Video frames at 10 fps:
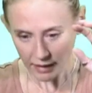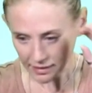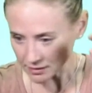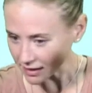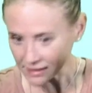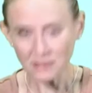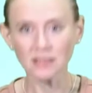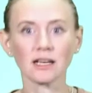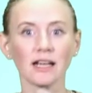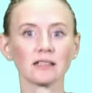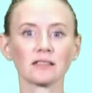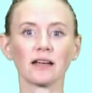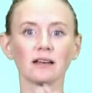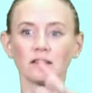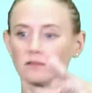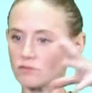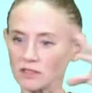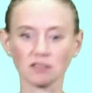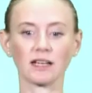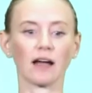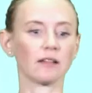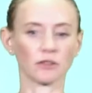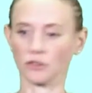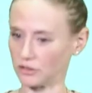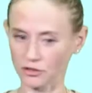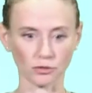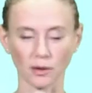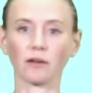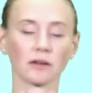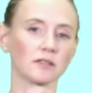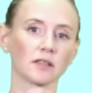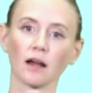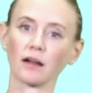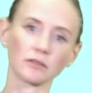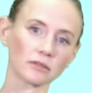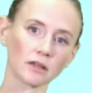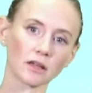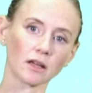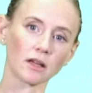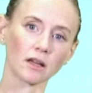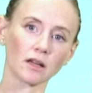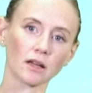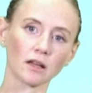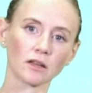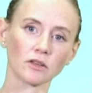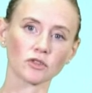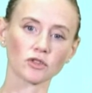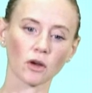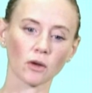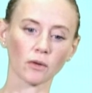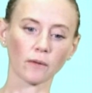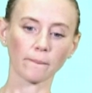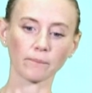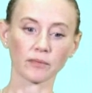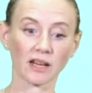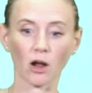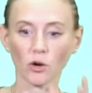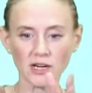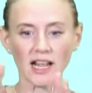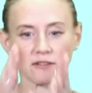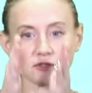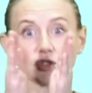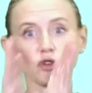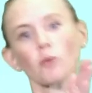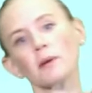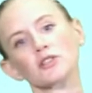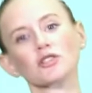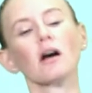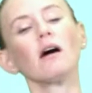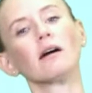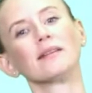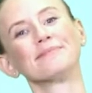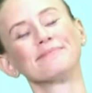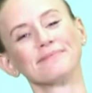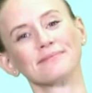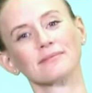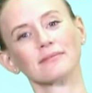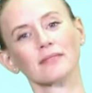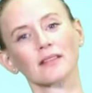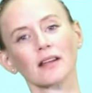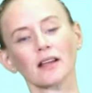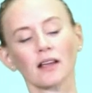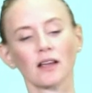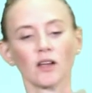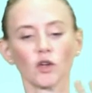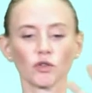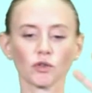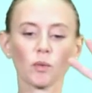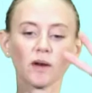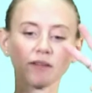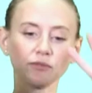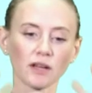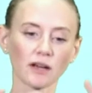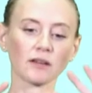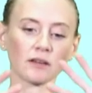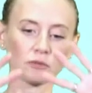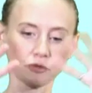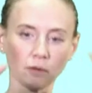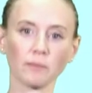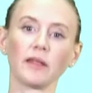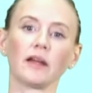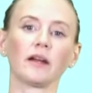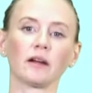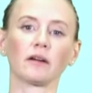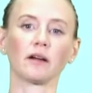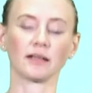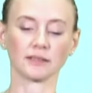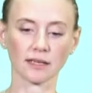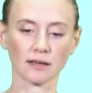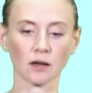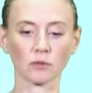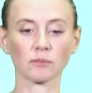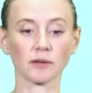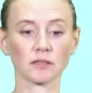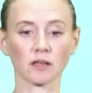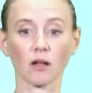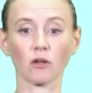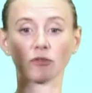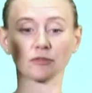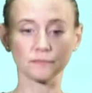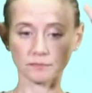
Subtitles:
intellect that he's gathered throughout his life. So, and I only have so much time. So what I've done from there, I sat down with myself.